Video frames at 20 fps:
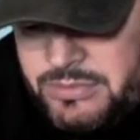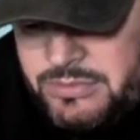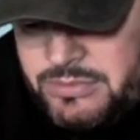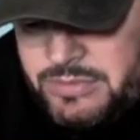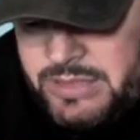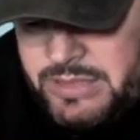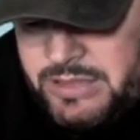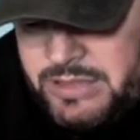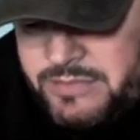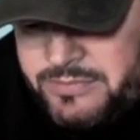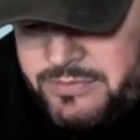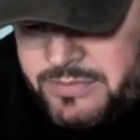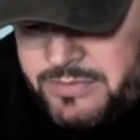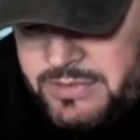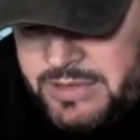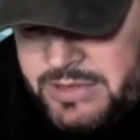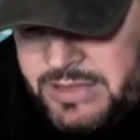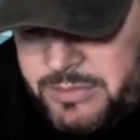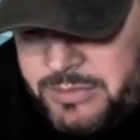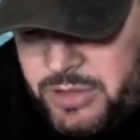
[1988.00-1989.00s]

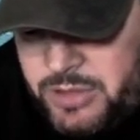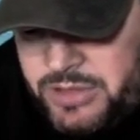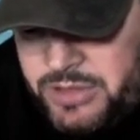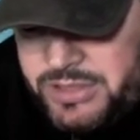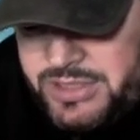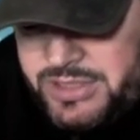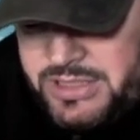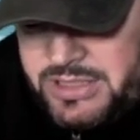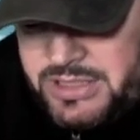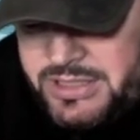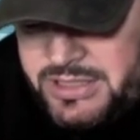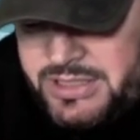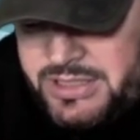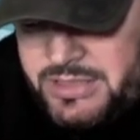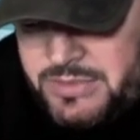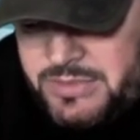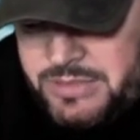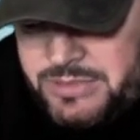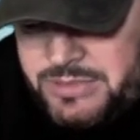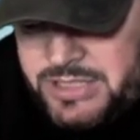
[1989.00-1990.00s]
I'm on the
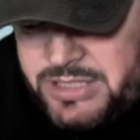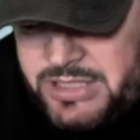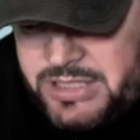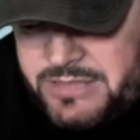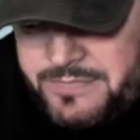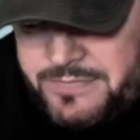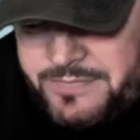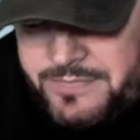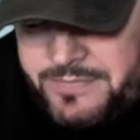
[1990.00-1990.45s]
CDC website.